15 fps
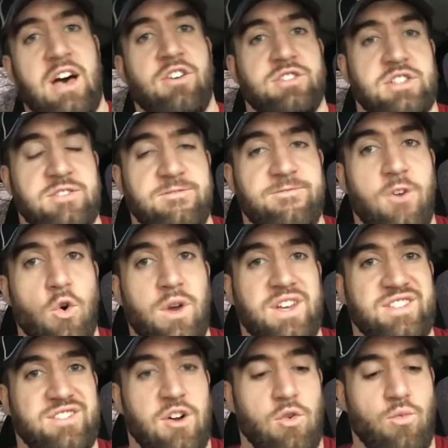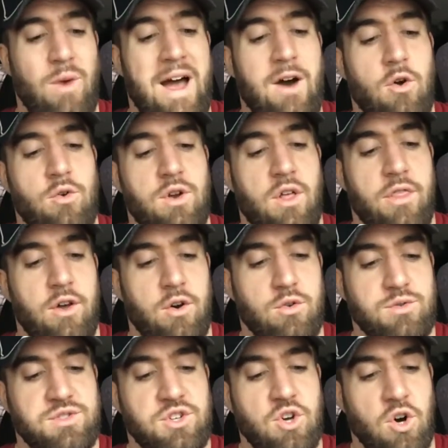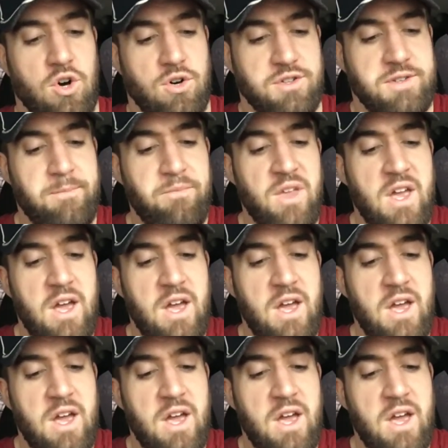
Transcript: else is focused around those goals.